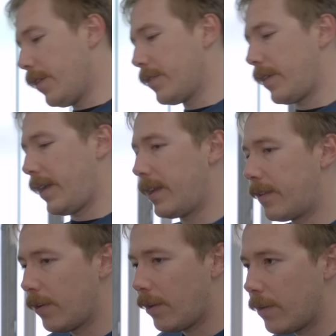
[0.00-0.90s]
the
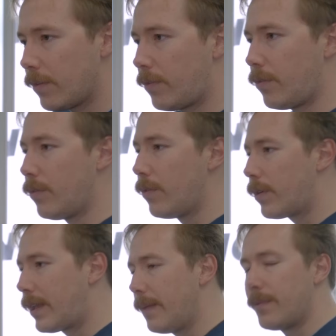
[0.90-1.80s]
radiator to
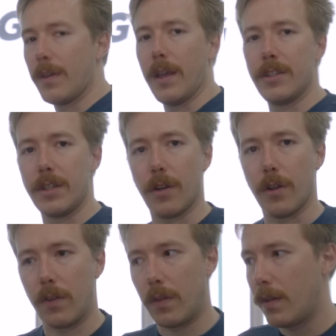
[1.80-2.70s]
keep the engine
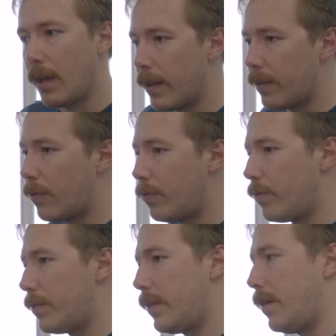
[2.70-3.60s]
hot. And to
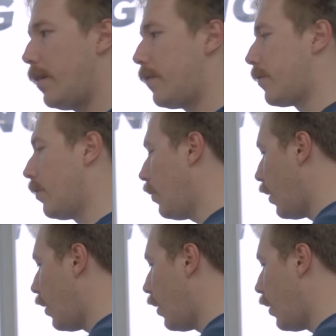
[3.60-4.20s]
do the, so,